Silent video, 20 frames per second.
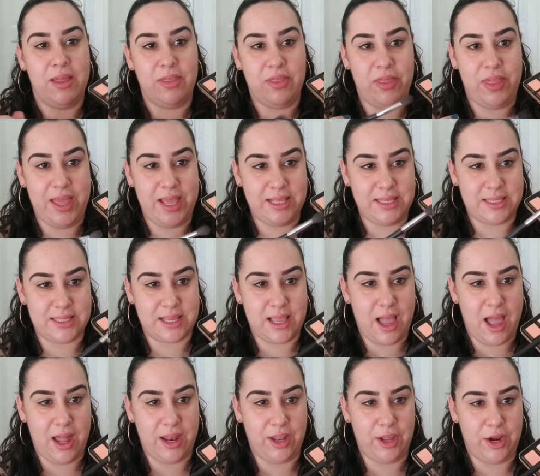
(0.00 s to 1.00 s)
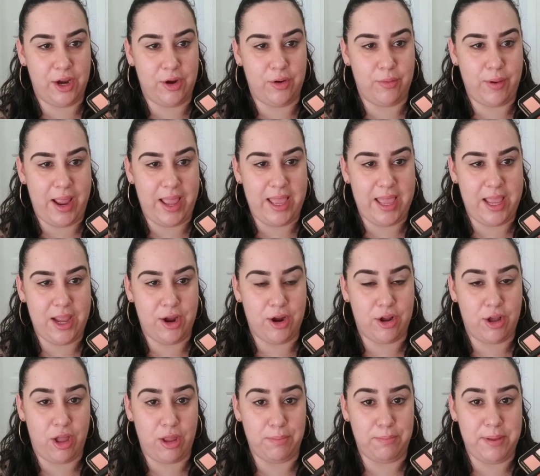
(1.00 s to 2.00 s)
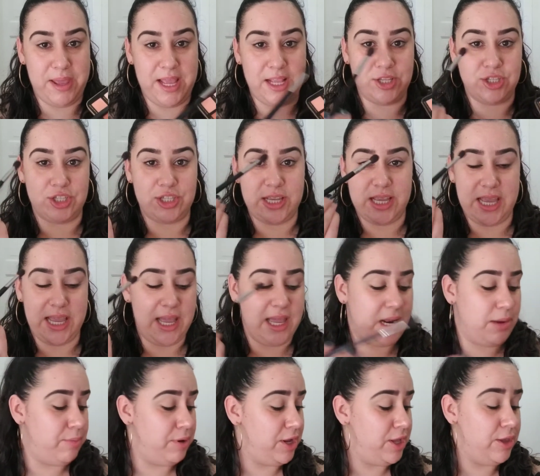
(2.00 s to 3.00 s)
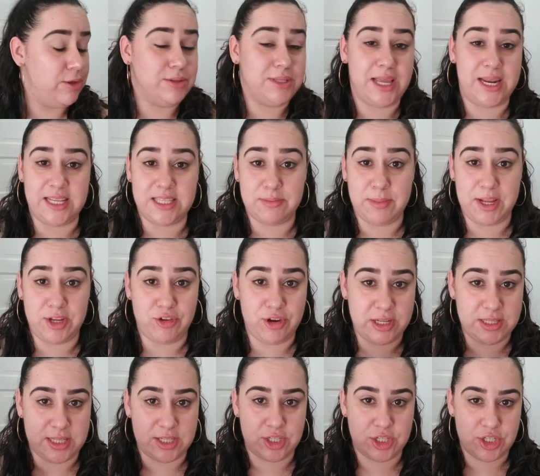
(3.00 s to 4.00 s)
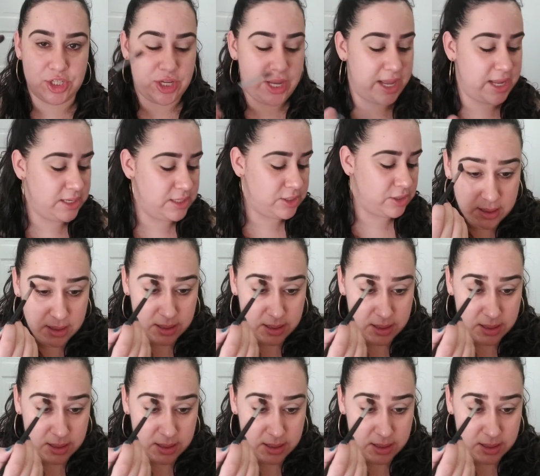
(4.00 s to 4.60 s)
this color right here called Peach Tea, and I'm gonna use that as my transition shade.